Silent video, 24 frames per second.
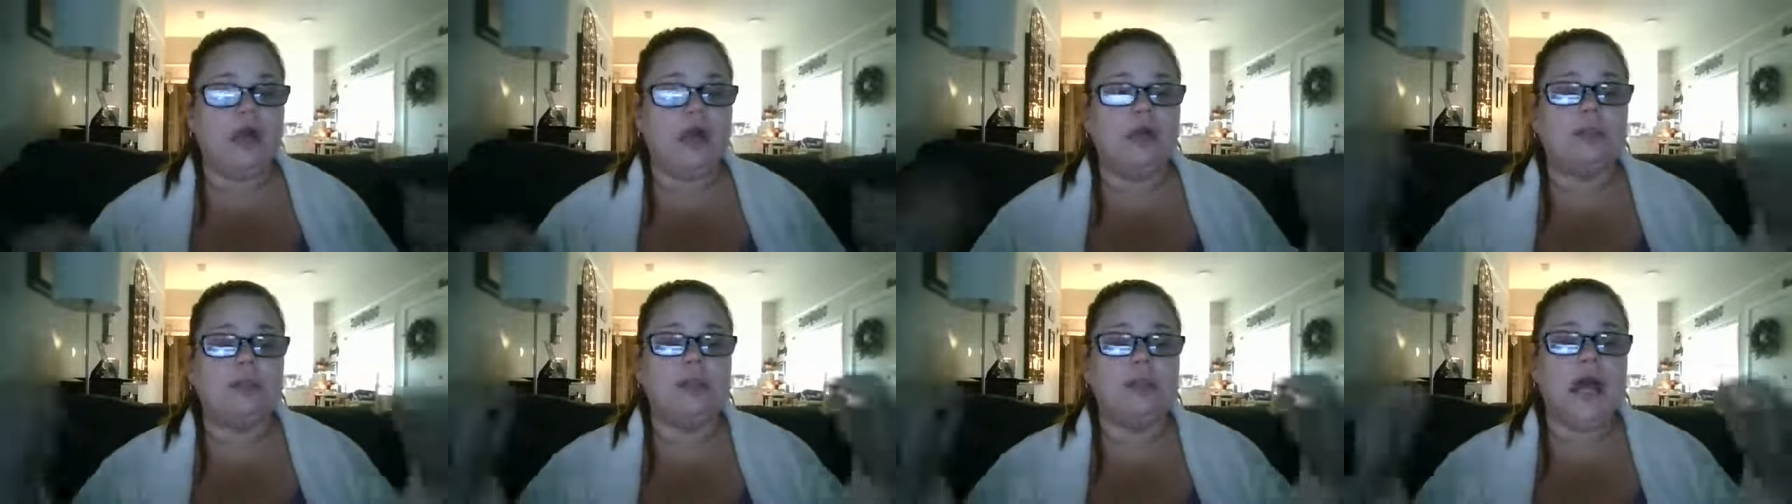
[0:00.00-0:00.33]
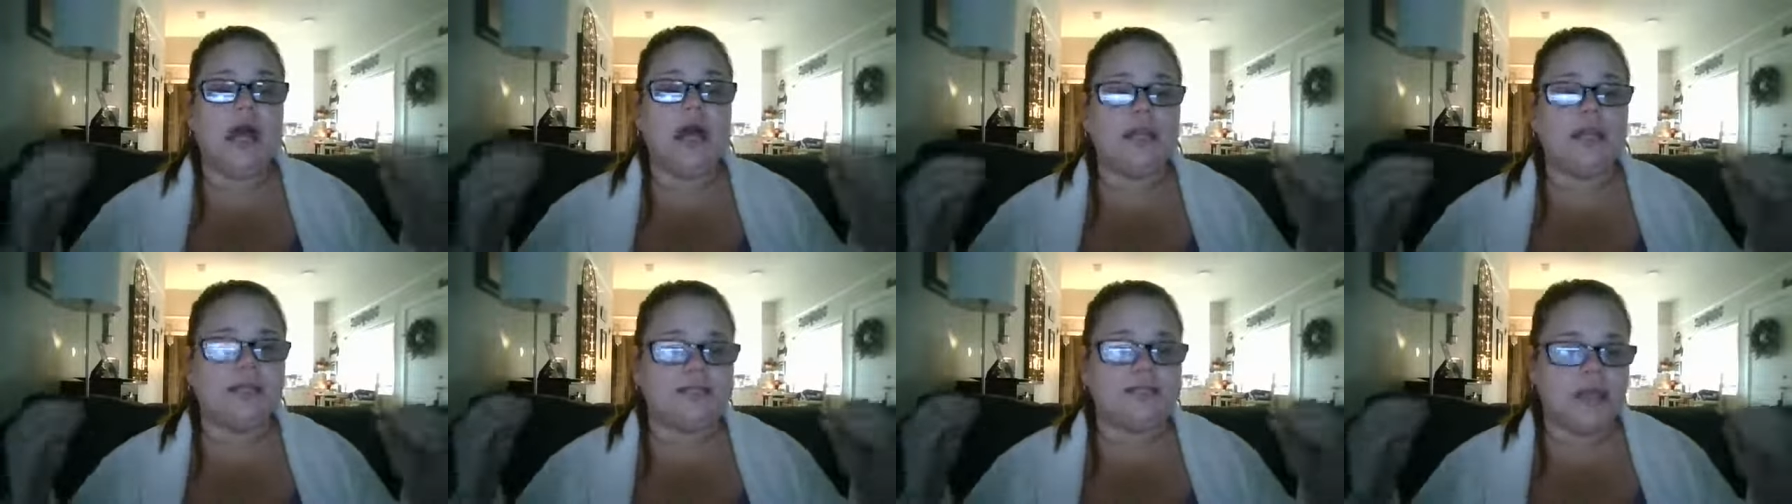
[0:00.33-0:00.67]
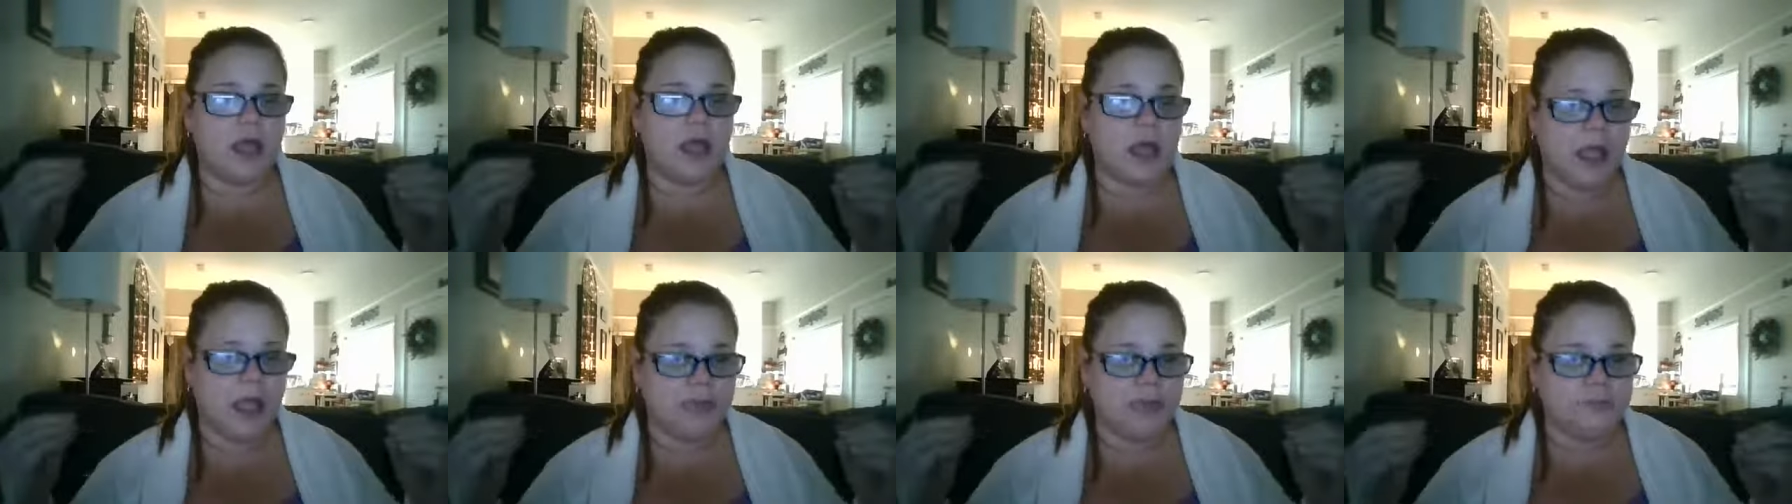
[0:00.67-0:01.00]
a lot of
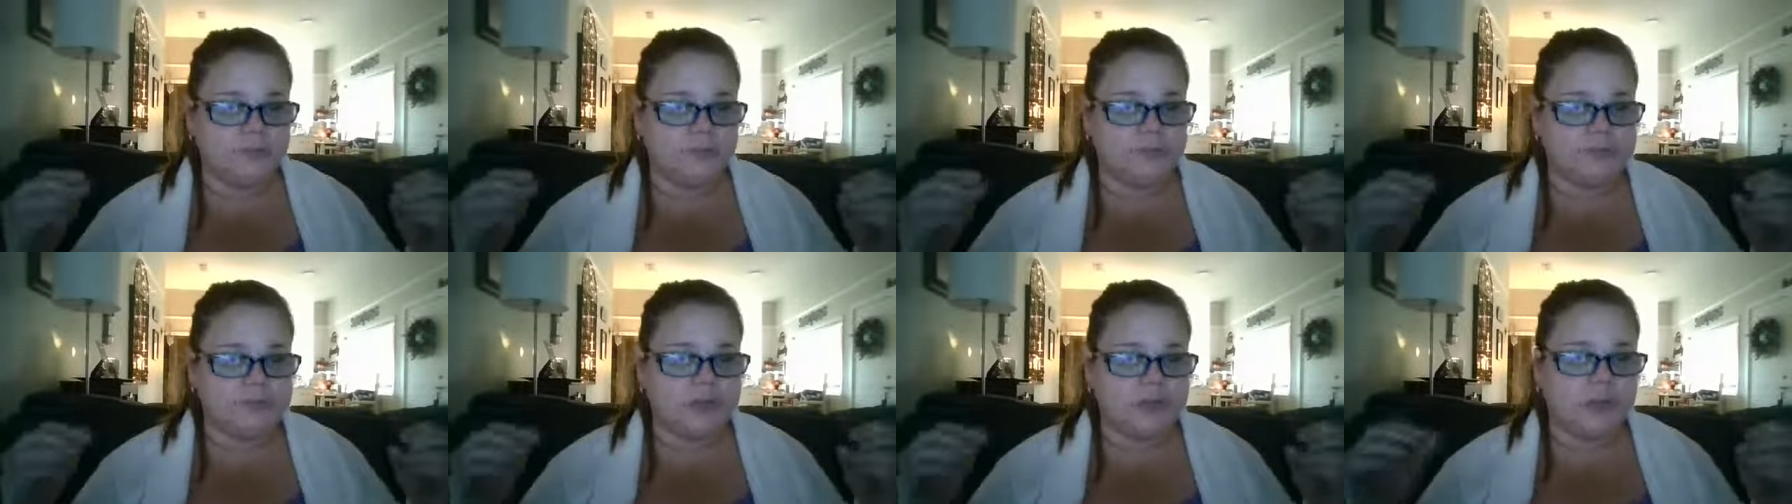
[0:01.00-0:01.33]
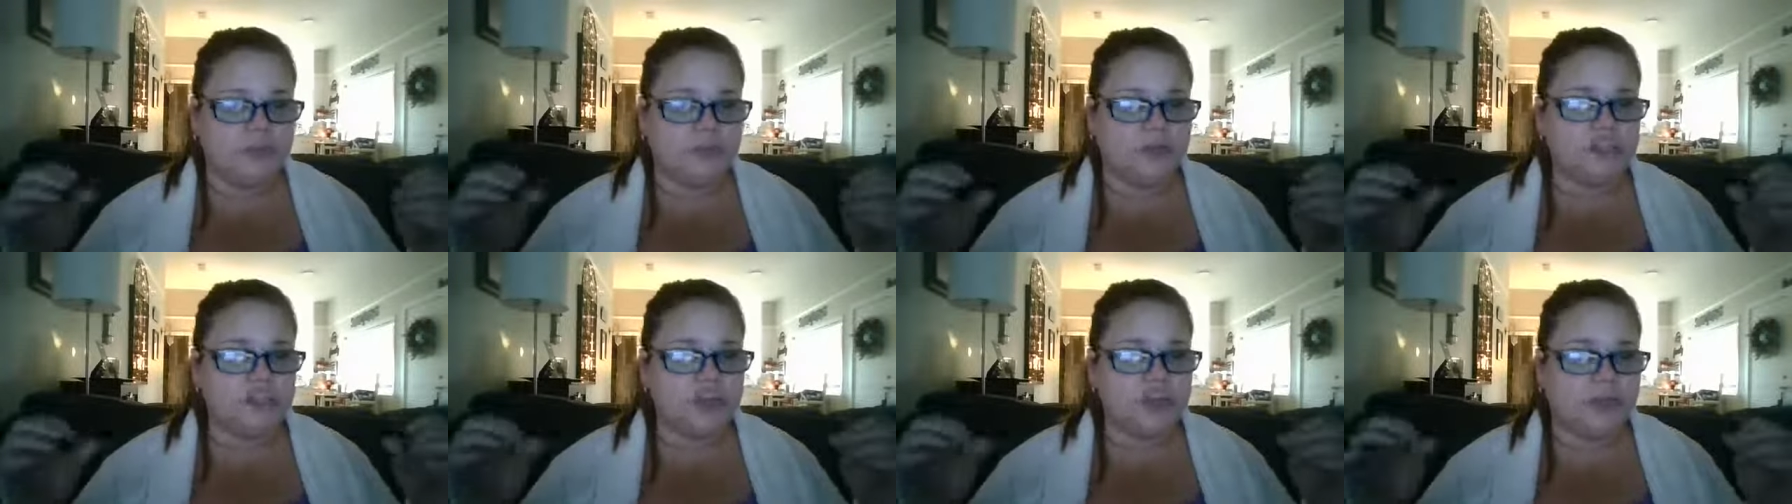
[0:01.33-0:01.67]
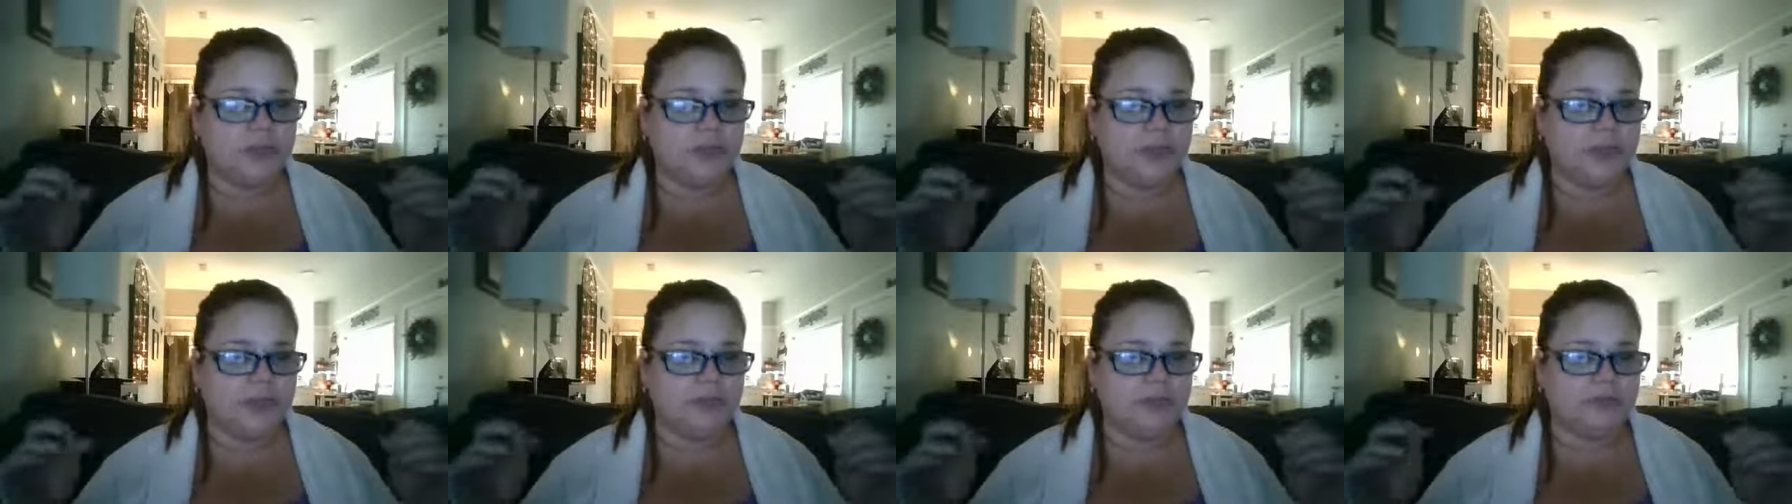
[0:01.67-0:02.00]
times, I wish
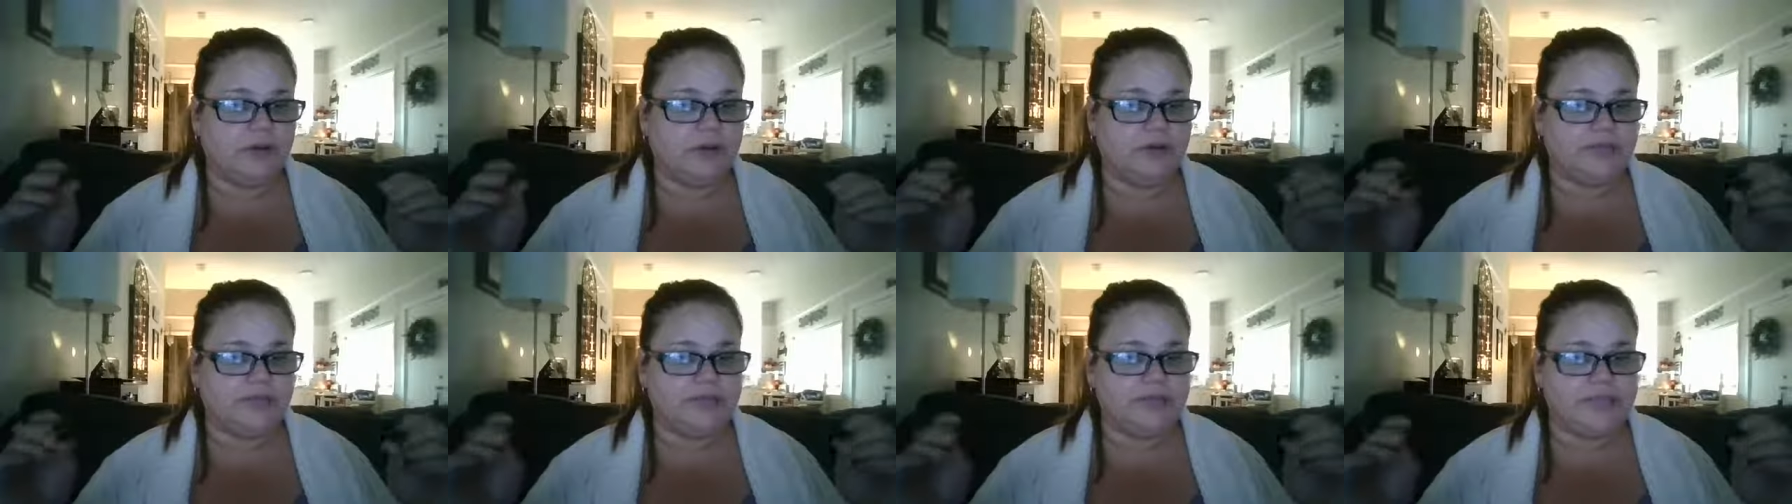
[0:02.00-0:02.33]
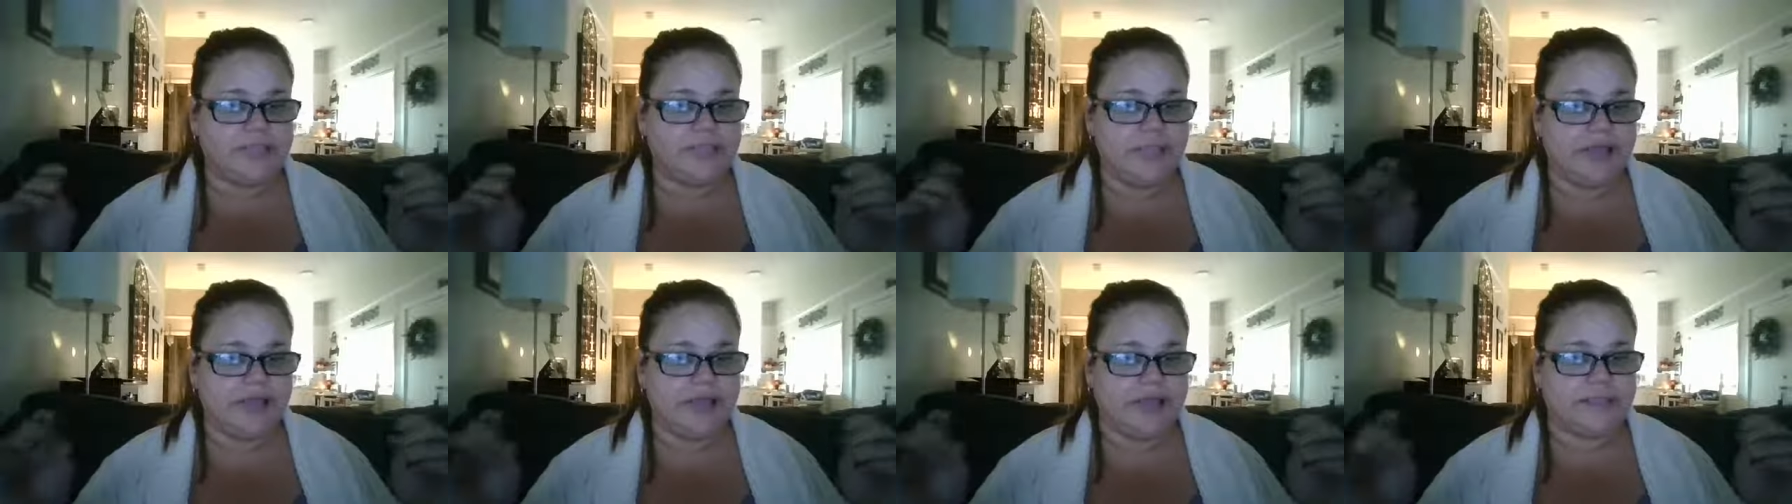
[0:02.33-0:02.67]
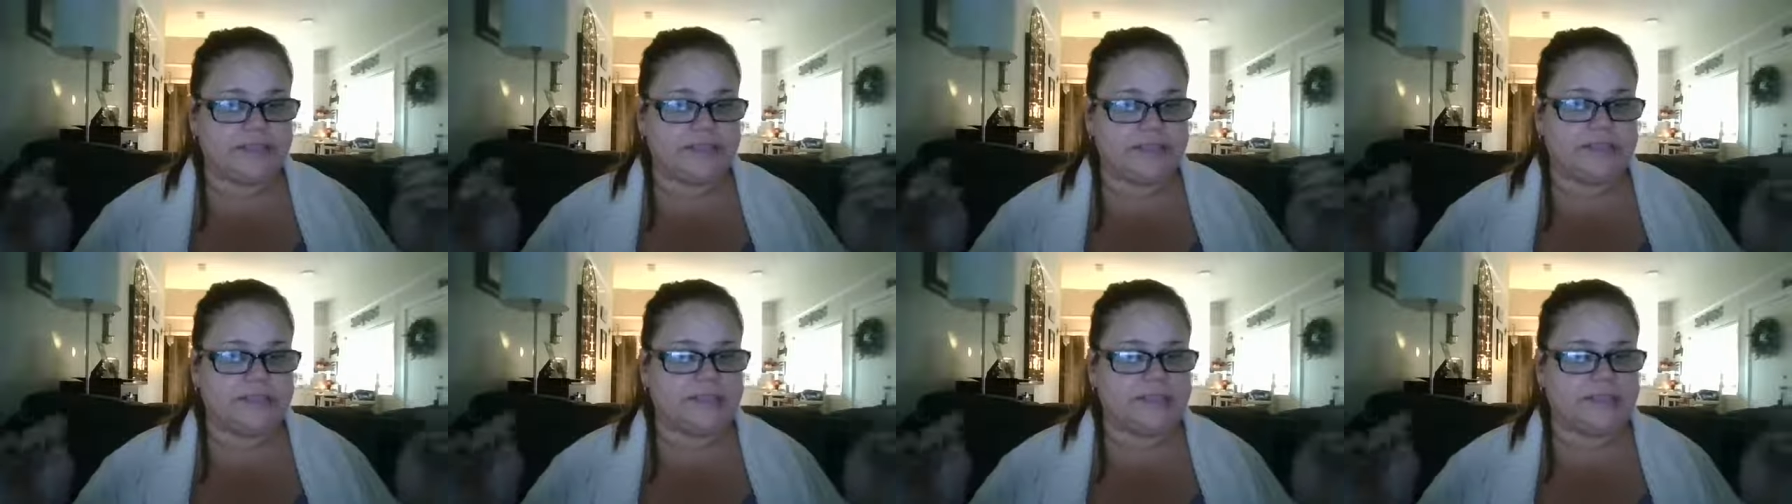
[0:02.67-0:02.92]
I could get rid of this headaches.